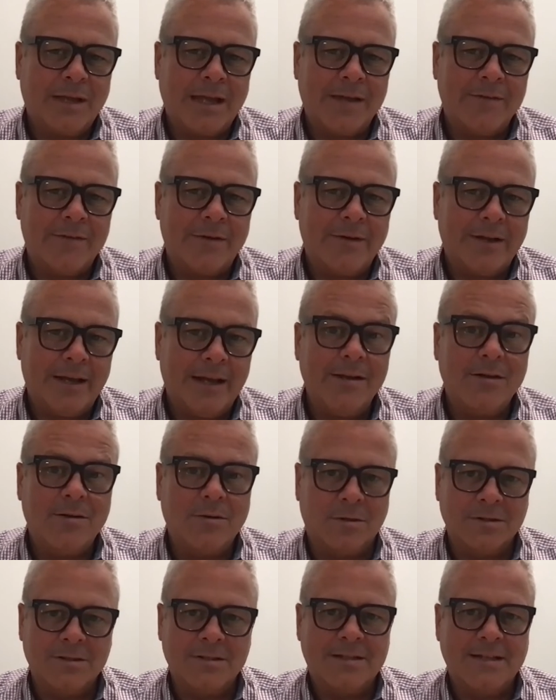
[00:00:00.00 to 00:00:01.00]
gave out eight
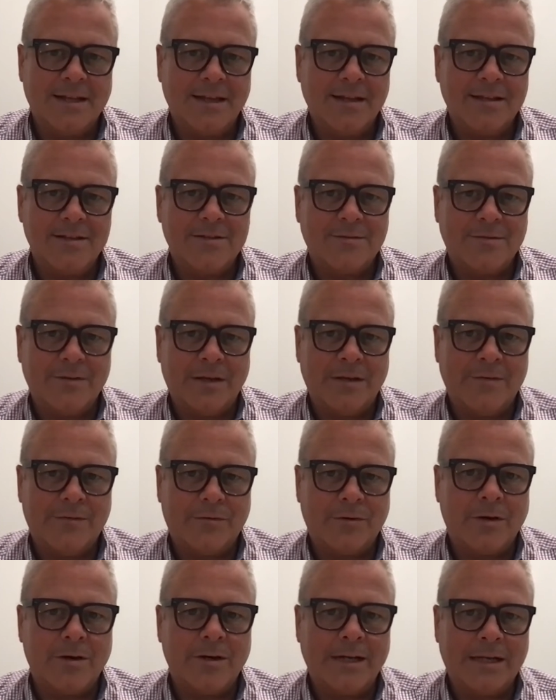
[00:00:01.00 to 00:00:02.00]
golden tickets uh,
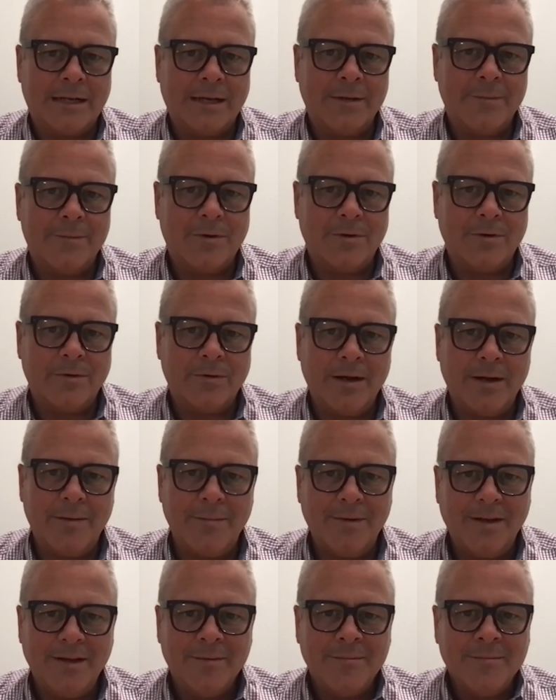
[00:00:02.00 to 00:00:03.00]
for our Ignite program.
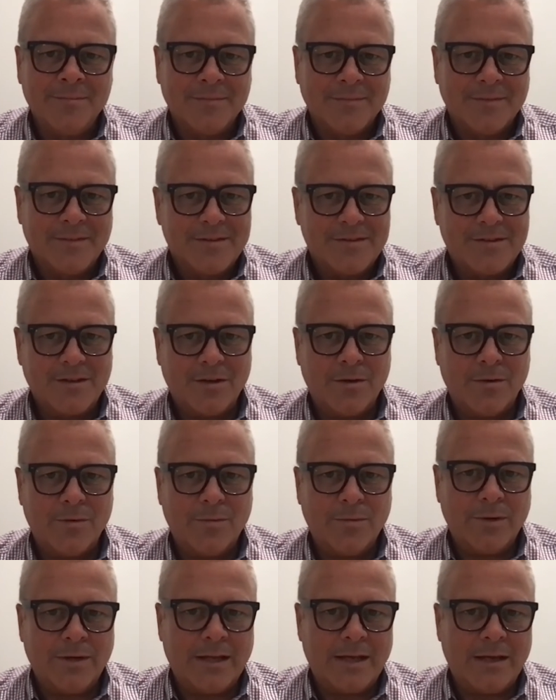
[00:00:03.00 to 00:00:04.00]
So
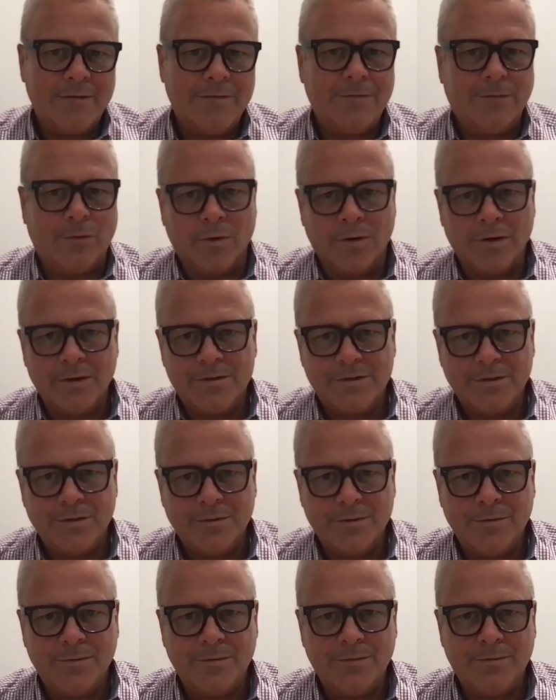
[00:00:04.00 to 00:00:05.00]
we gave four
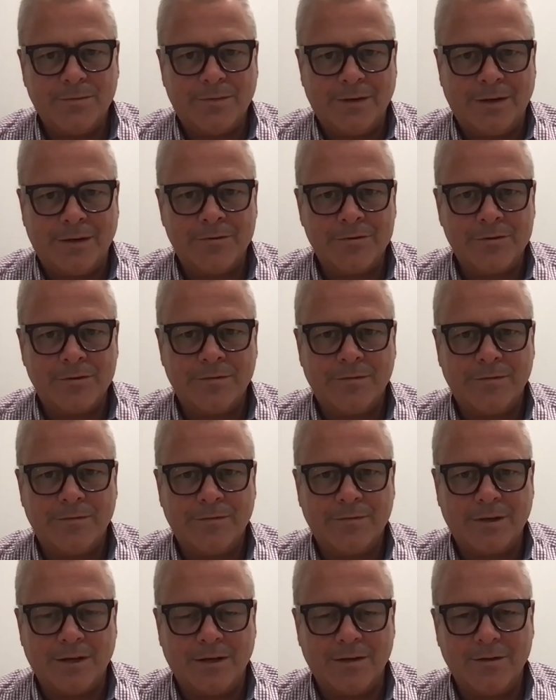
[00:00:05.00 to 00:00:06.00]
to founders of
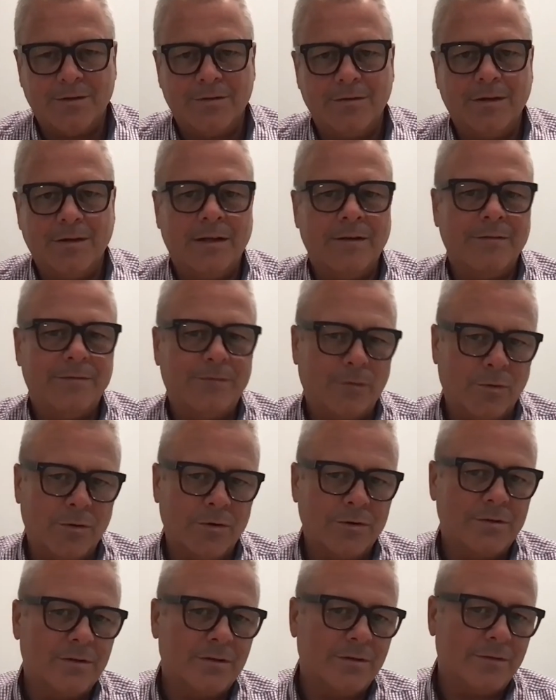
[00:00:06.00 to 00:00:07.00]
color and
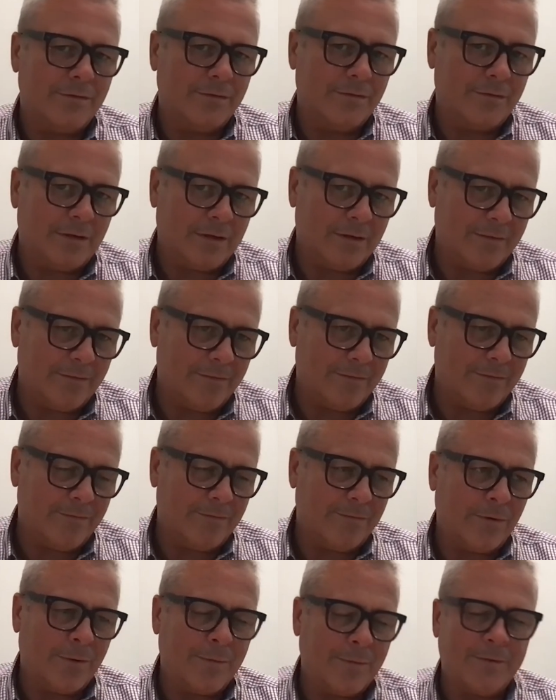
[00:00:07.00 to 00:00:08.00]
four to uh,
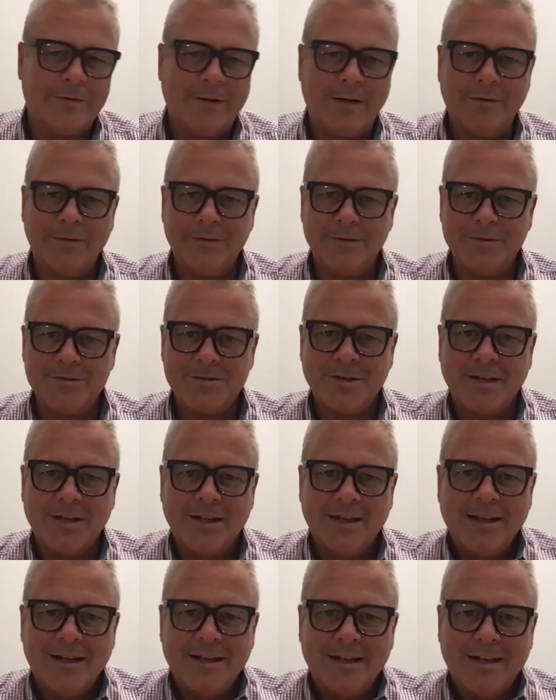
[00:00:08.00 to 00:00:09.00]
women founders.
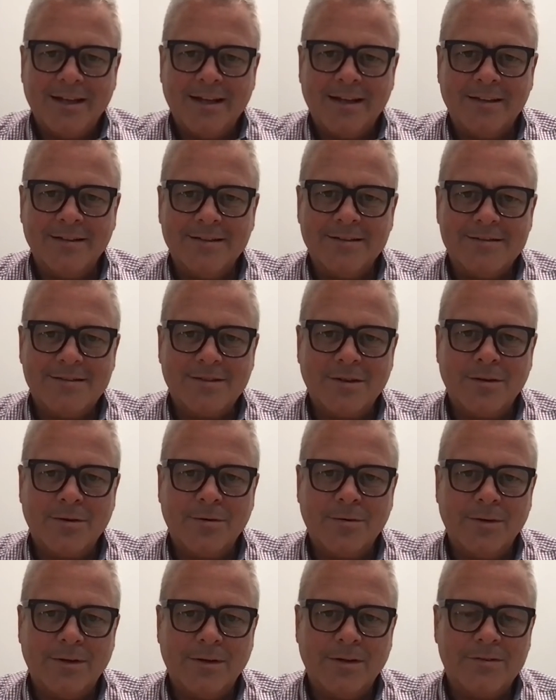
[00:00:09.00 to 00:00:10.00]
And
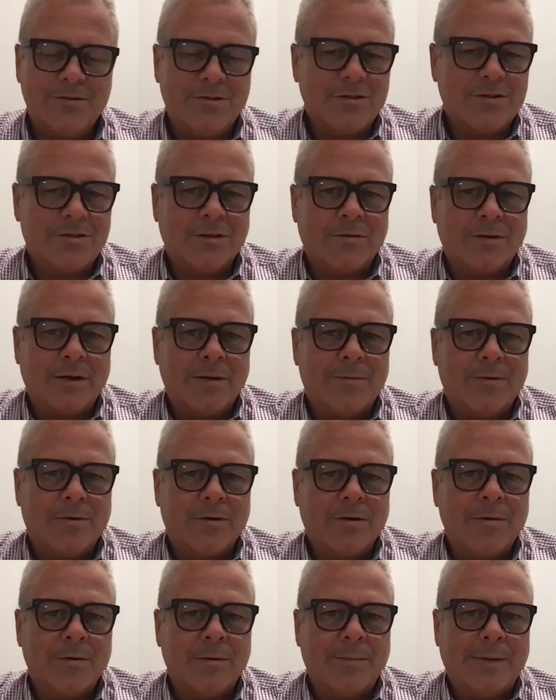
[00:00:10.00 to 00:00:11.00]
so it's just a great
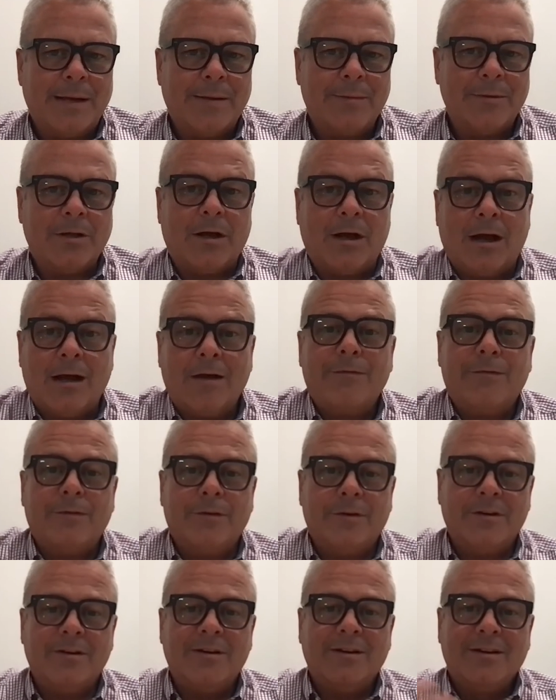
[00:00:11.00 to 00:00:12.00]
program to be able to
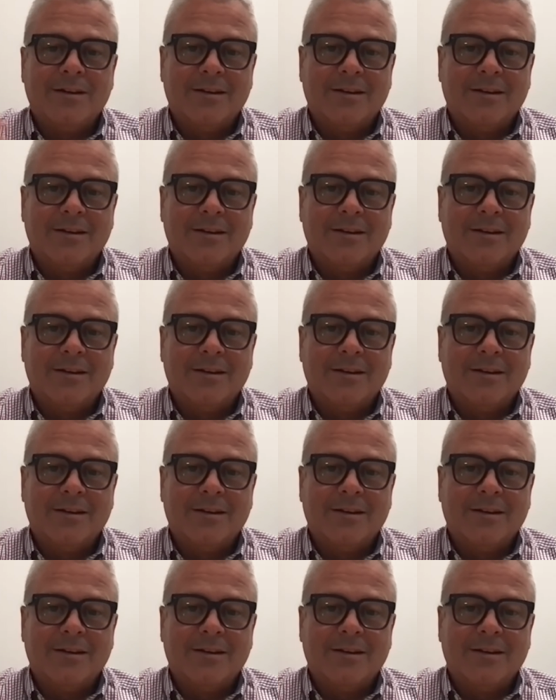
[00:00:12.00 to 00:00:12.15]
offer